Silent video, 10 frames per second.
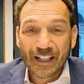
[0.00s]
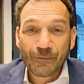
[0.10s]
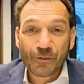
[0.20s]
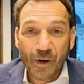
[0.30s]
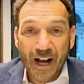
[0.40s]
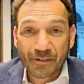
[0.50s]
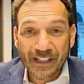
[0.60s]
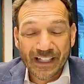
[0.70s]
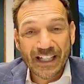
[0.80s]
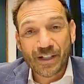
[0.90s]
If you are
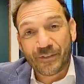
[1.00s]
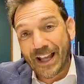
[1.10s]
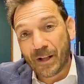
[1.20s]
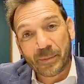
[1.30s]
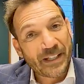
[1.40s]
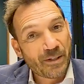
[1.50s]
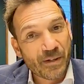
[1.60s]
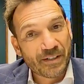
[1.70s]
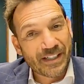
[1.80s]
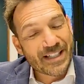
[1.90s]
in need of help
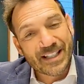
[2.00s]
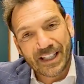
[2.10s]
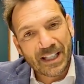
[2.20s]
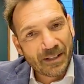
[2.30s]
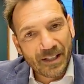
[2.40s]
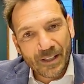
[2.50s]
anywhere in Italy,